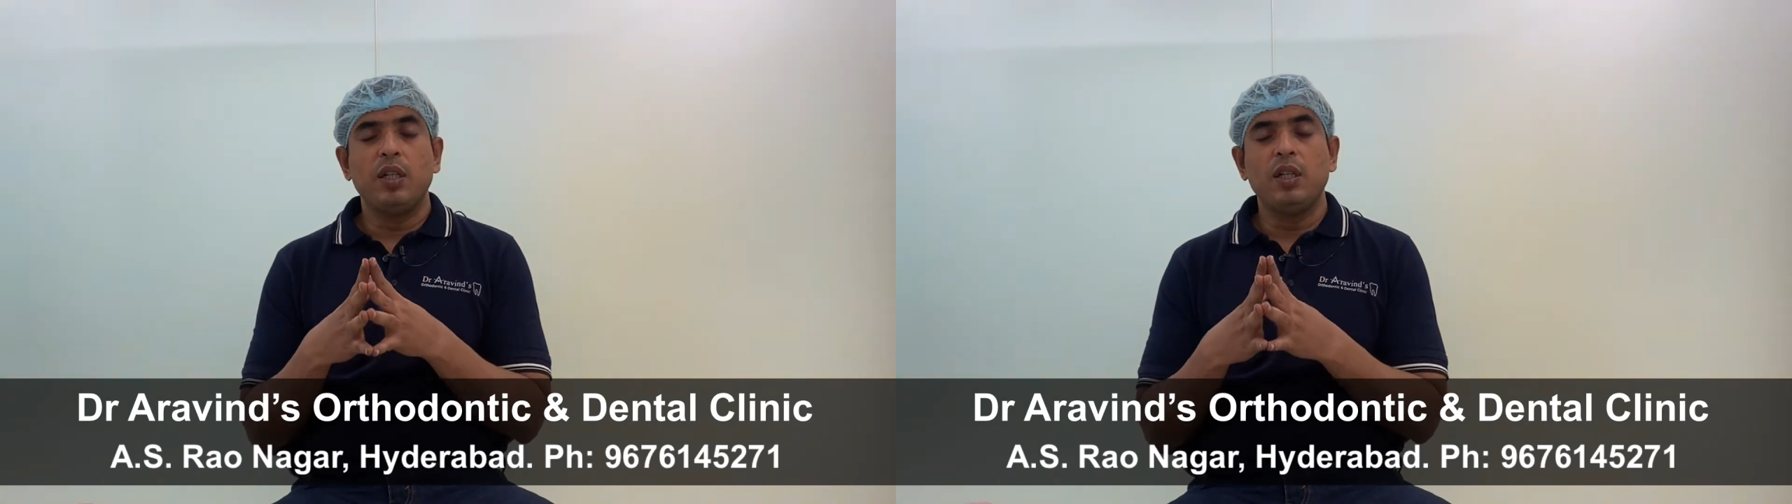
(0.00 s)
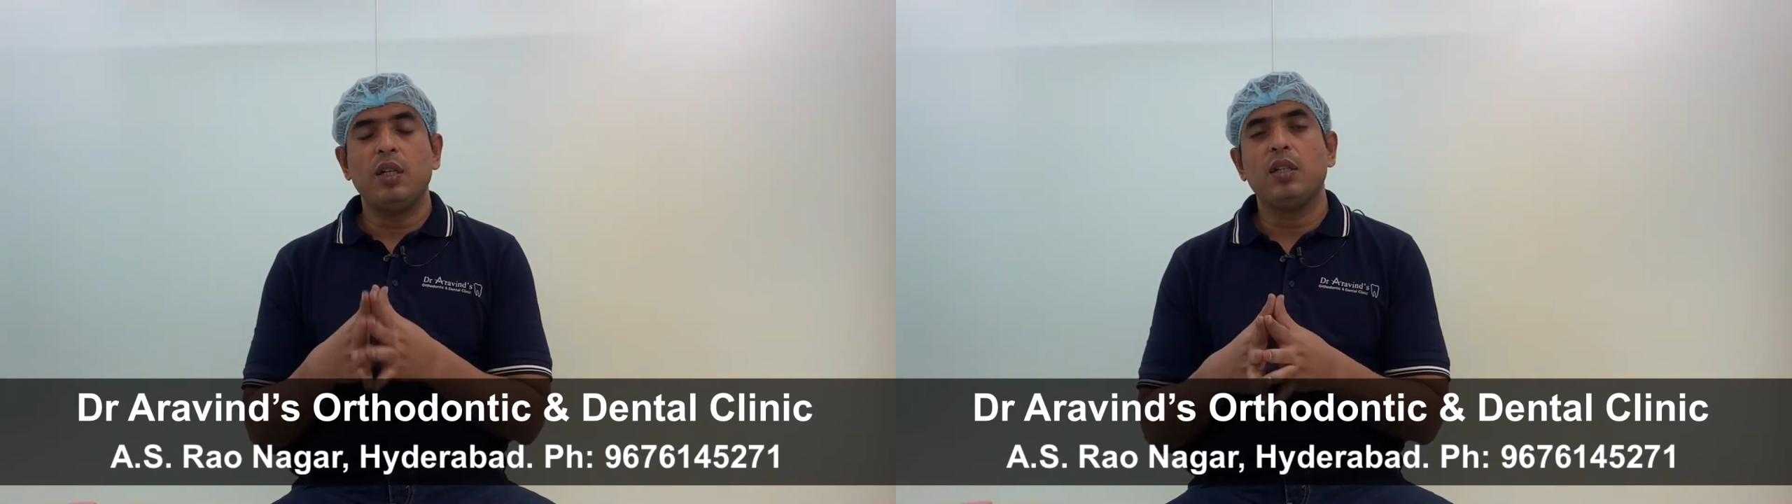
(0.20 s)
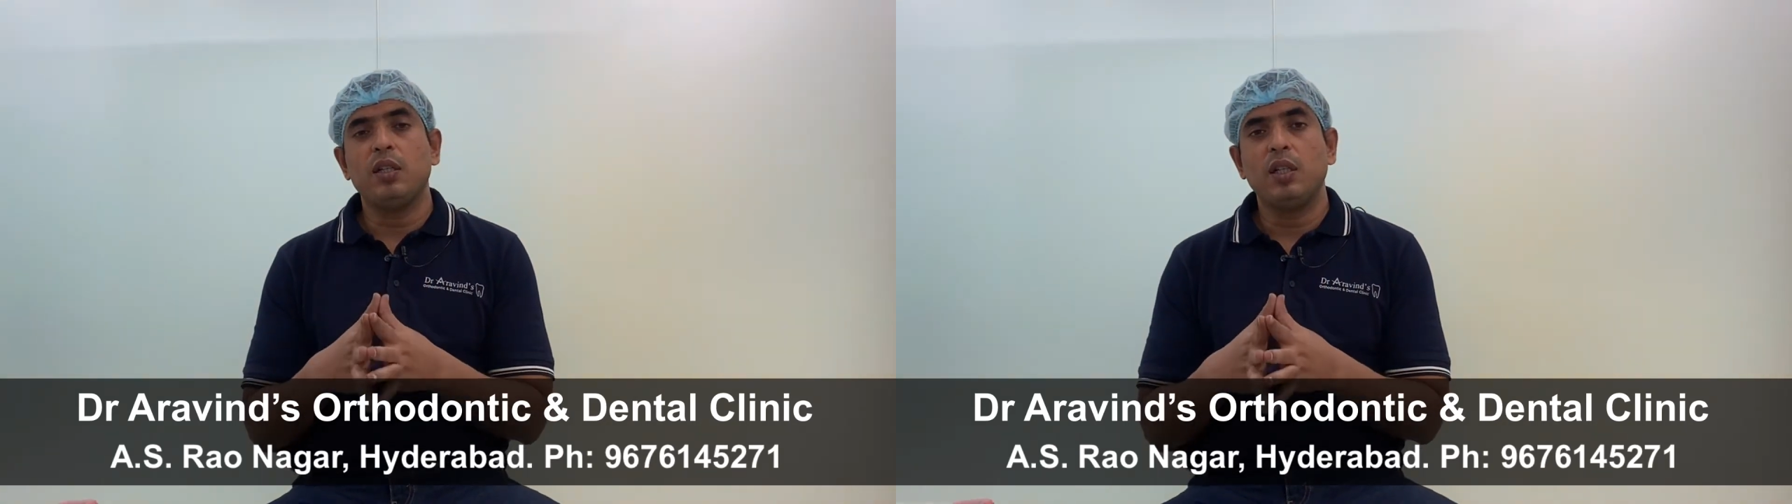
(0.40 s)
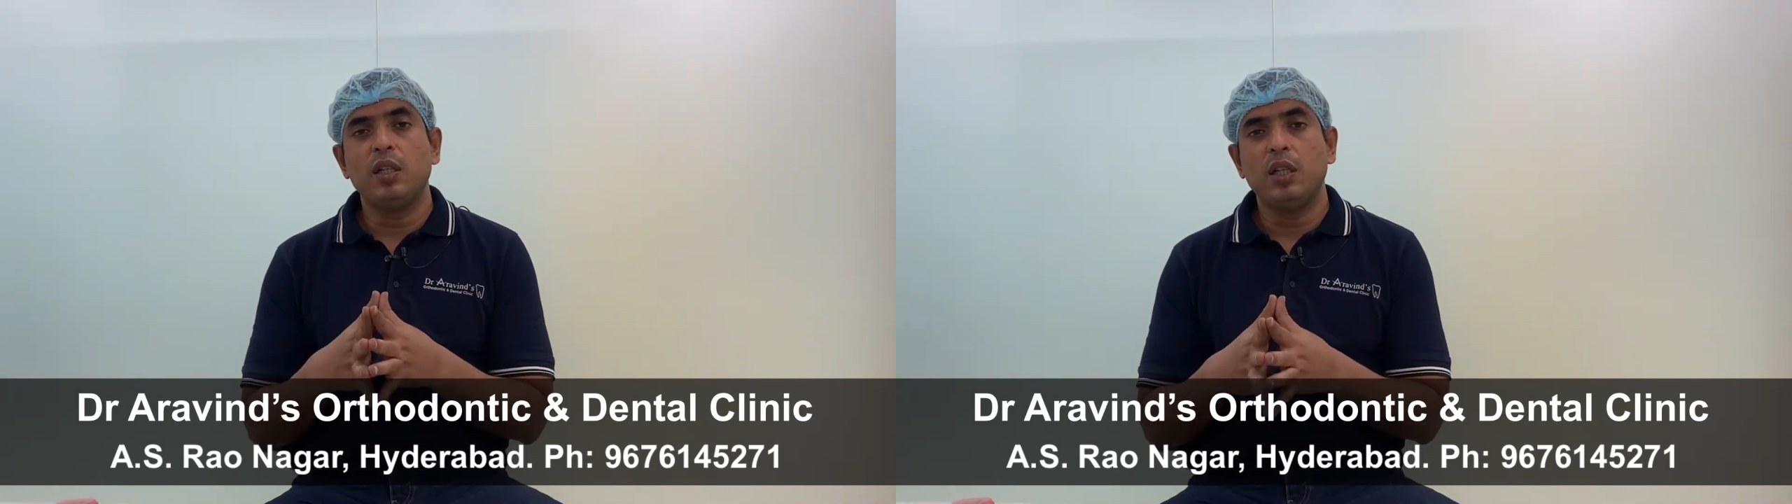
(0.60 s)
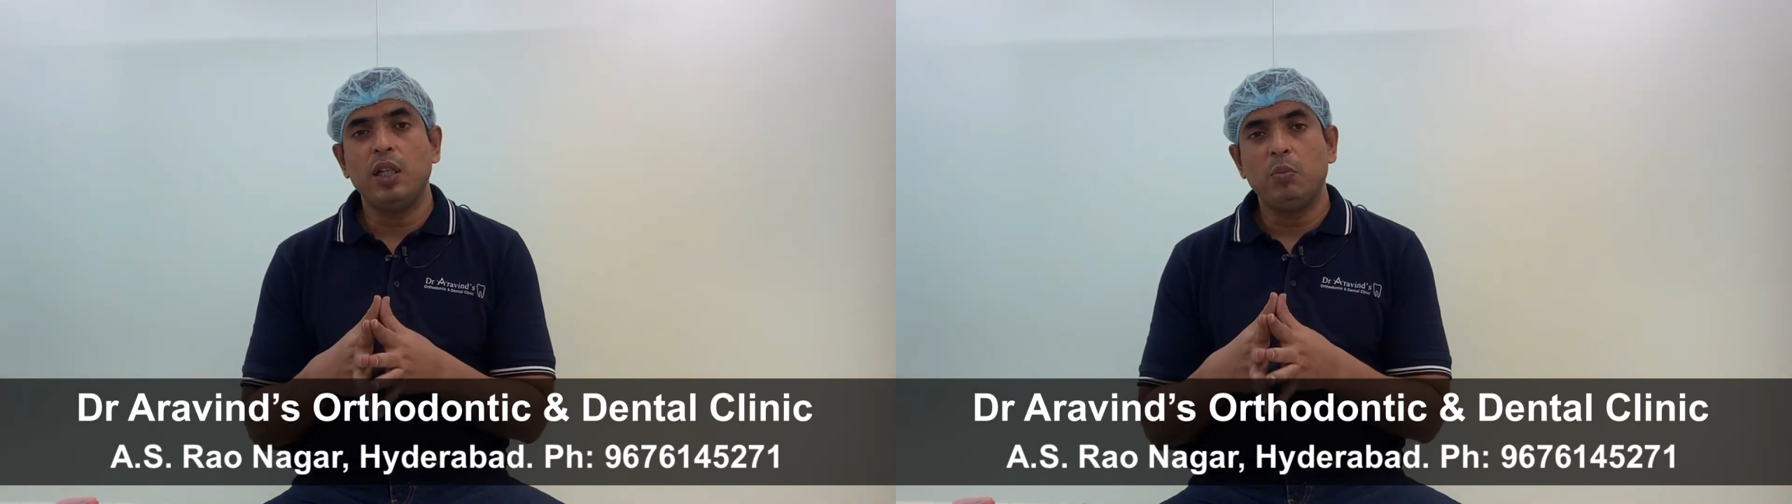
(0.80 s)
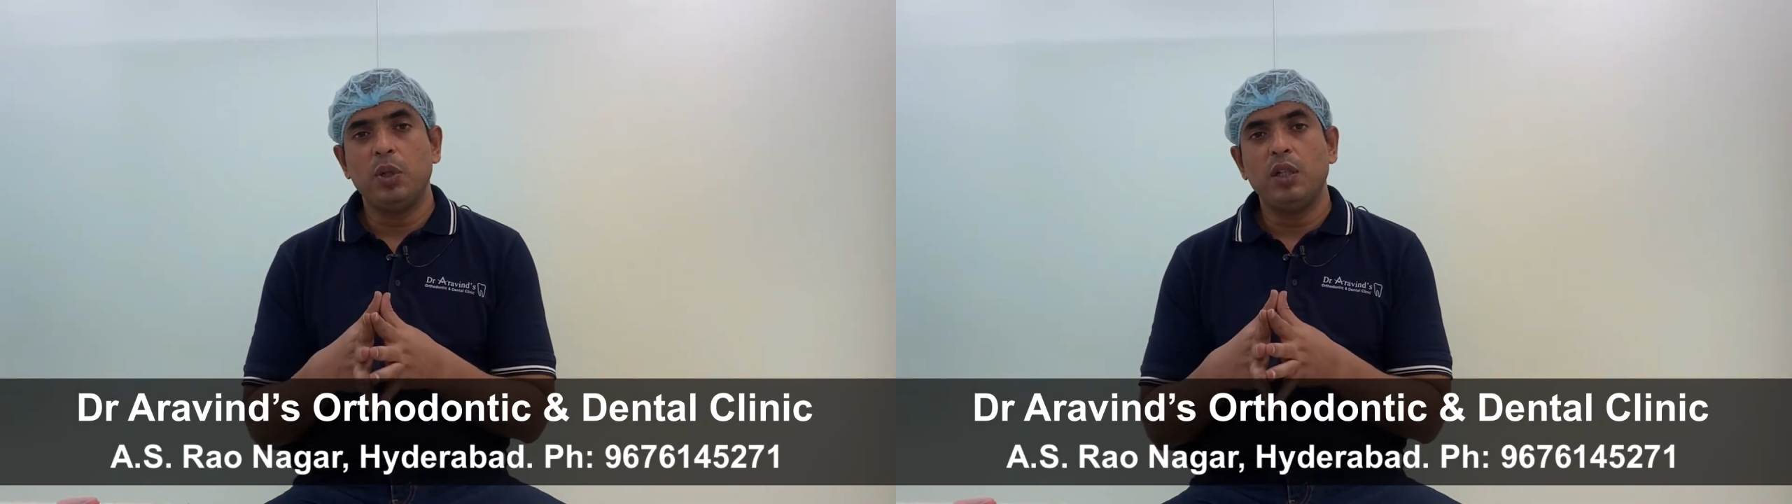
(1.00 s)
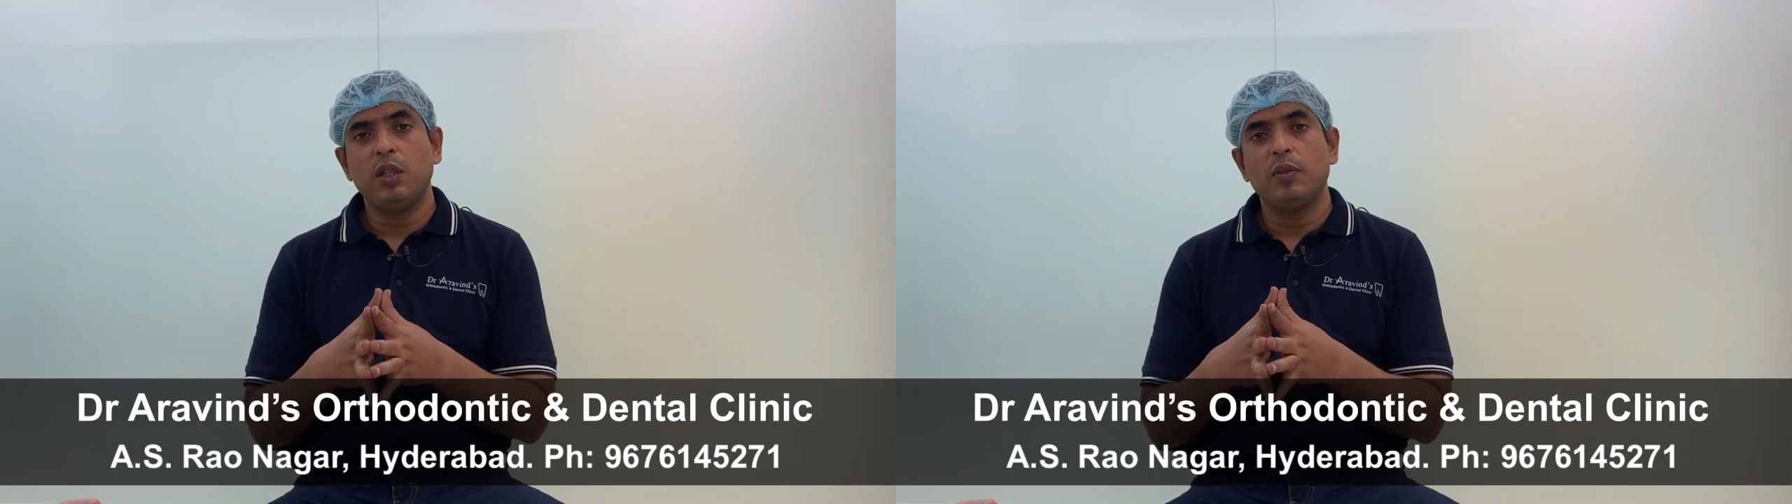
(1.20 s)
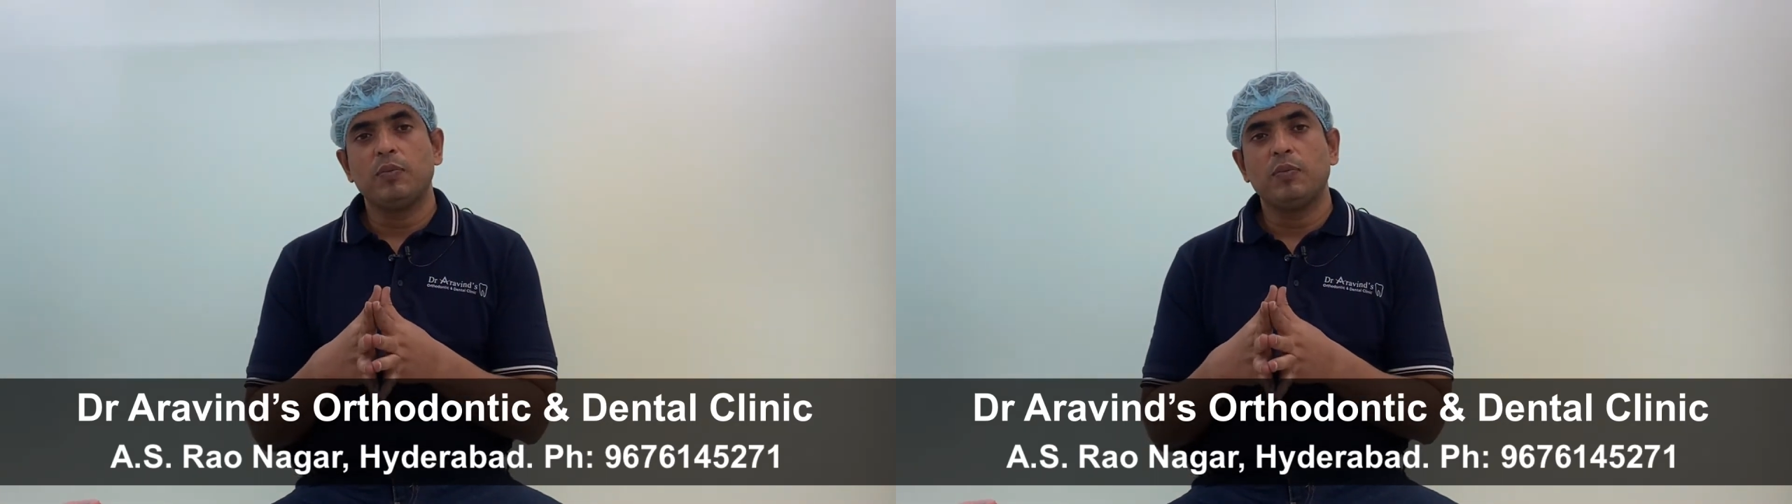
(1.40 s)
interest in the treatment.